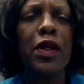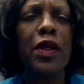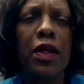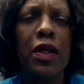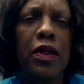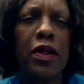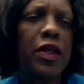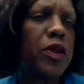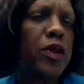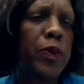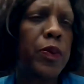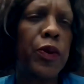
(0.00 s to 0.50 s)

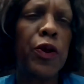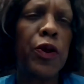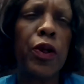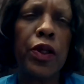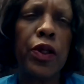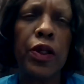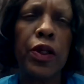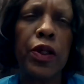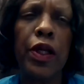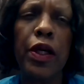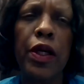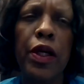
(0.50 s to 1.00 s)
is broadened
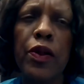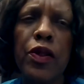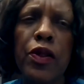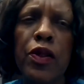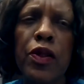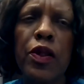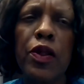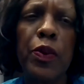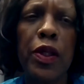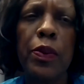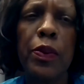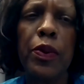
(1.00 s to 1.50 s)
now so
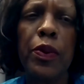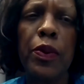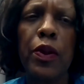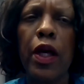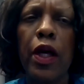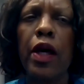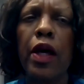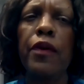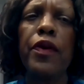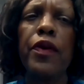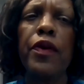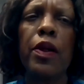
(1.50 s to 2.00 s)
that people
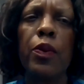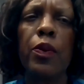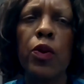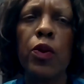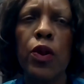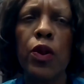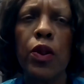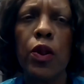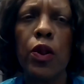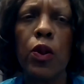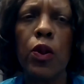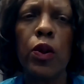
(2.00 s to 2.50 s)
have that
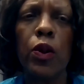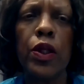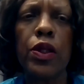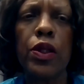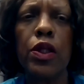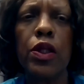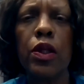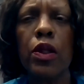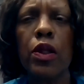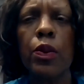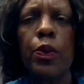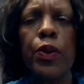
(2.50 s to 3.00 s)
more
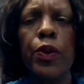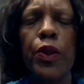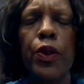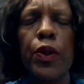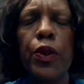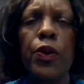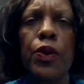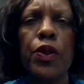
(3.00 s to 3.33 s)
holistic approach.